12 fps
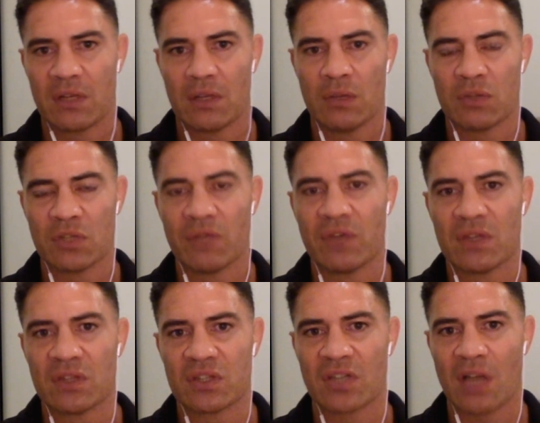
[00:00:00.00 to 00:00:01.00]
He was living
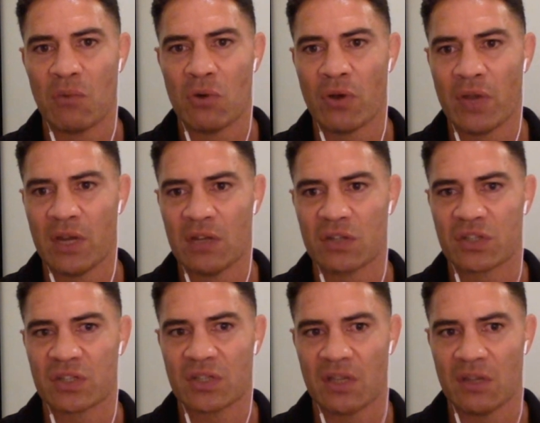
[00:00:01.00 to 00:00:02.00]
in Samoa, and he
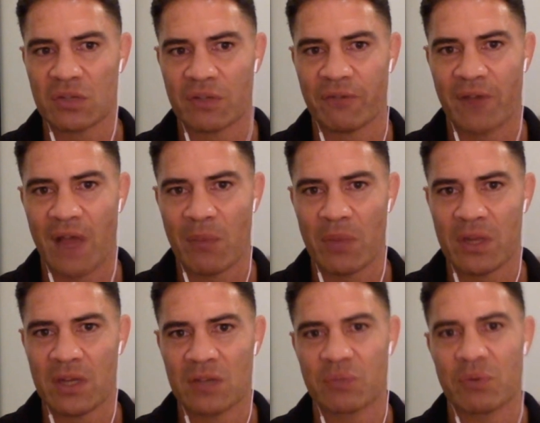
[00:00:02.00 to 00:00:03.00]
was a farmer,
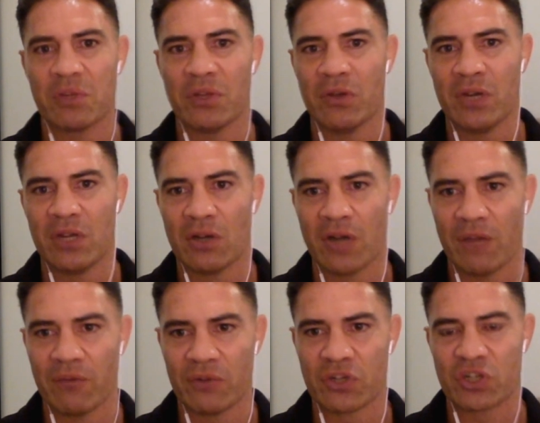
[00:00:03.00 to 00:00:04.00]
and he was probably earning on
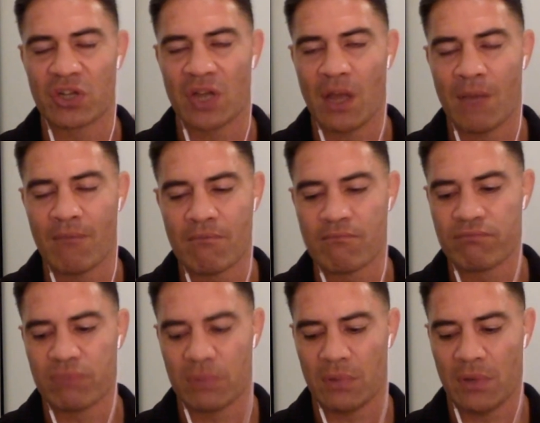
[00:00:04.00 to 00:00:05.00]
average
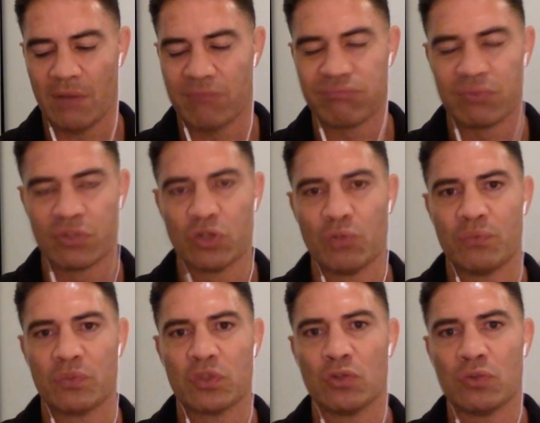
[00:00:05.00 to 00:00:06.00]

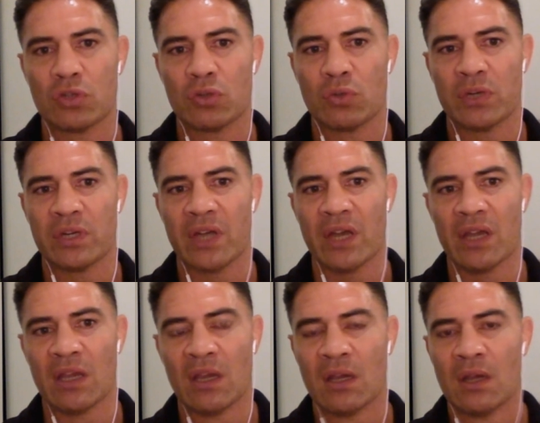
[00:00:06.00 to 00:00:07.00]
£2 a day.